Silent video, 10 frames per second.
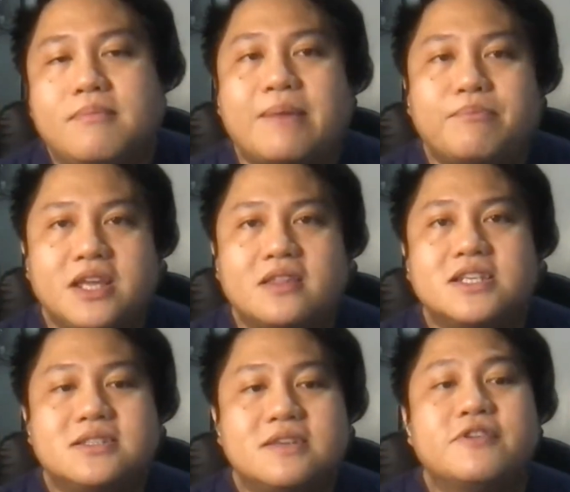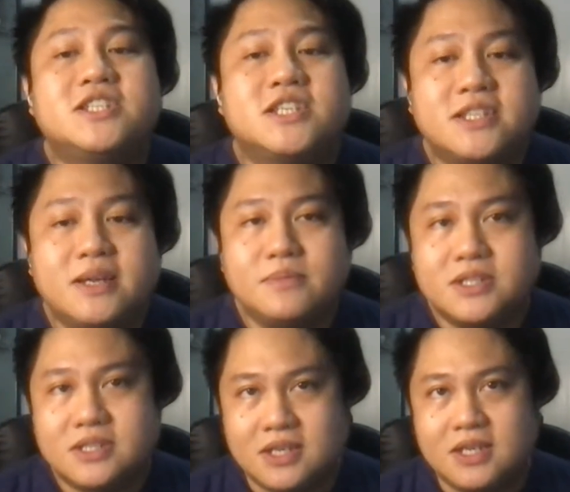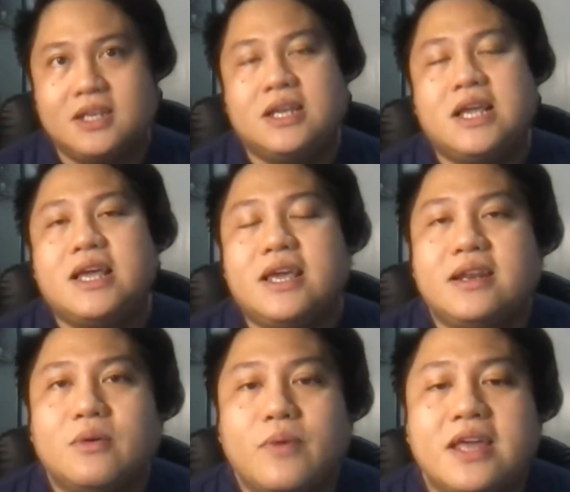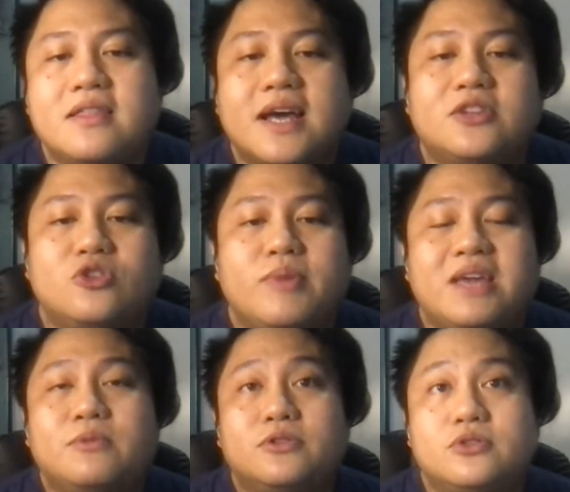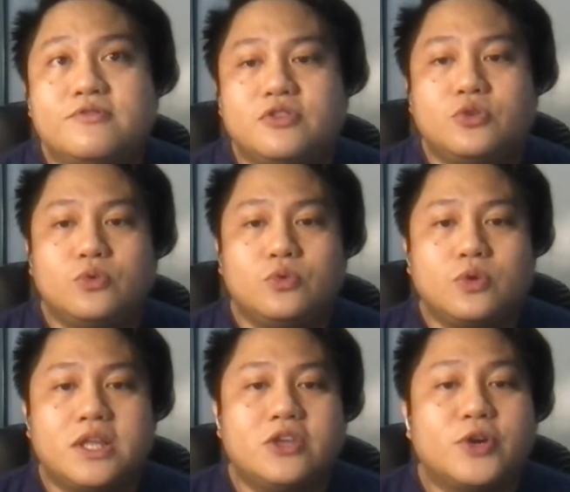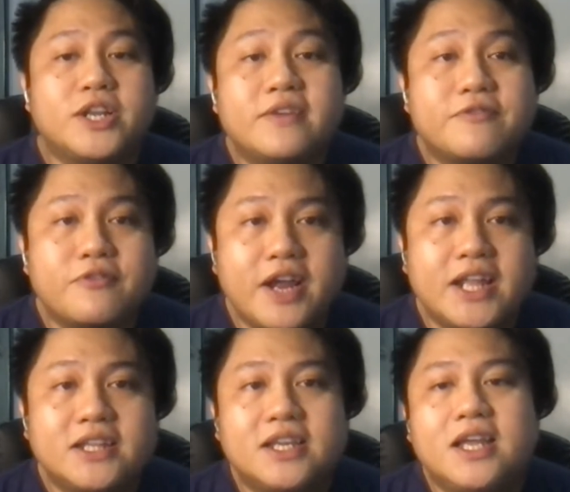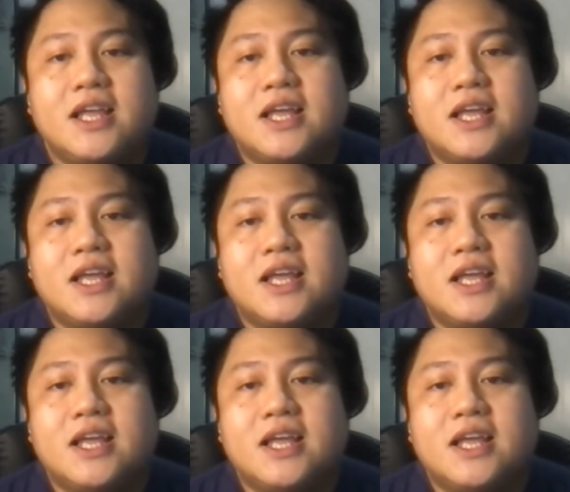mapping these different systems in a way that you'd be able to view your different